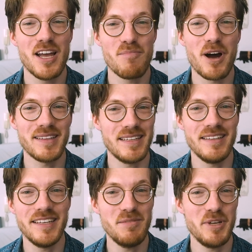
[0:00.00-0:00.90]
might
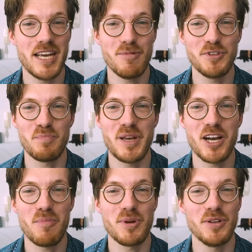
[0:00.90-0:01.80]
indeed be able to pick
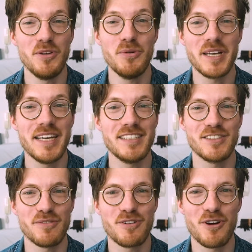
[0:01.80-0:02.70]
up on new
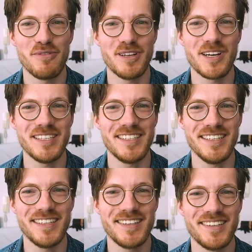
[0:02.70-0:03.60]
cases of COVID
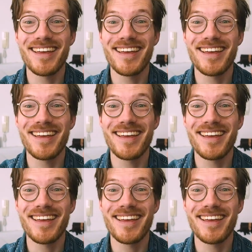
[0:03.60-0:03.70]
nineteen.